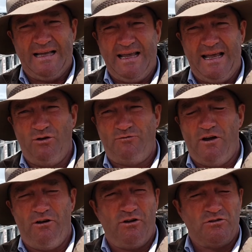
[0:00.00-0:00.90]
yeah, look,
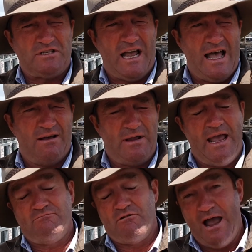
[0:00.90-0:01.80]
very good sale. We
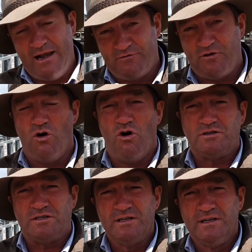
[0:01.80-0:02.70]
had rain, of
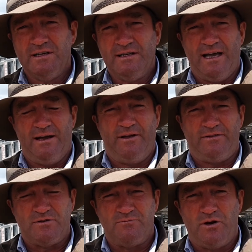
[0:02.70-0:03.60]
course. Uh, we
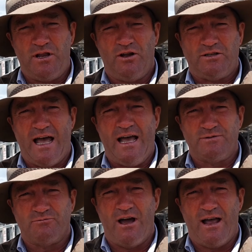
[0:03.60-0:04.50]
had some pretty hot
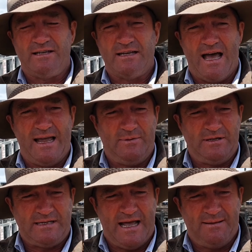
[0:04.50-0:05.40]
days with rain today,
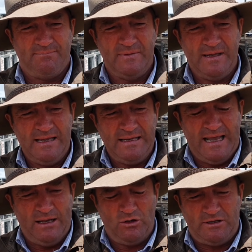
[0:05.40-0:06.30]
but um,
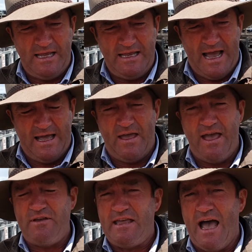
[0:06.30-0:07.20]
yeah, look, the uh, the
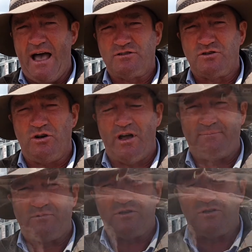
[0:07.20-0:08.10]
heavy cars sort of up to